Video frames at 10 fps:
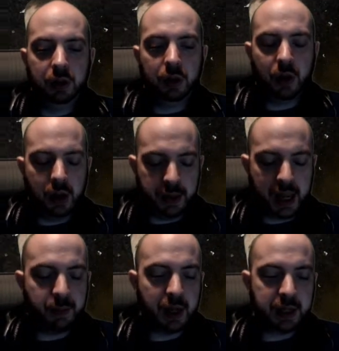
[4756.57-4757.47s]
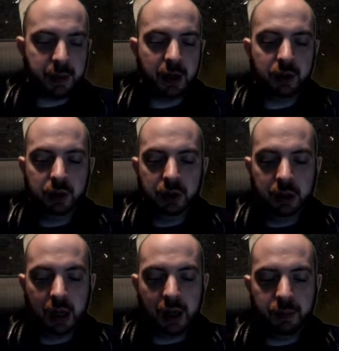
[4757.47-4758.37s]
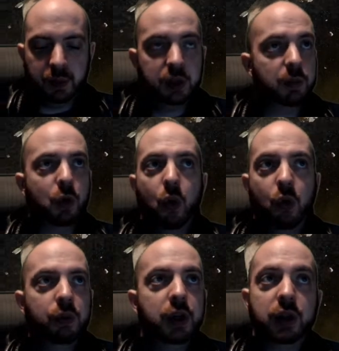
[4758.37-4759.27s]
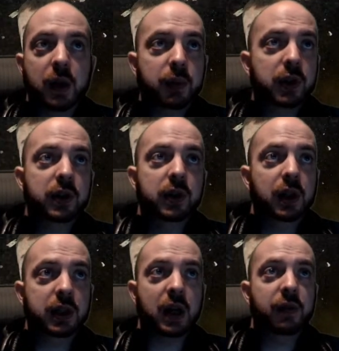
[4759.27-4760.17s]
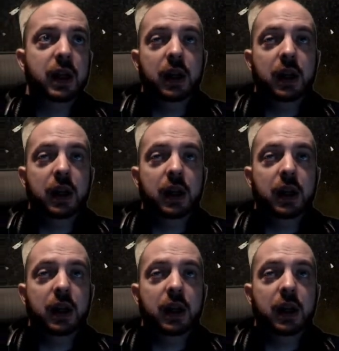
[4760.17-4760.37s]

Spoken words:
the gameplay demo. Some cool new ships and stuff.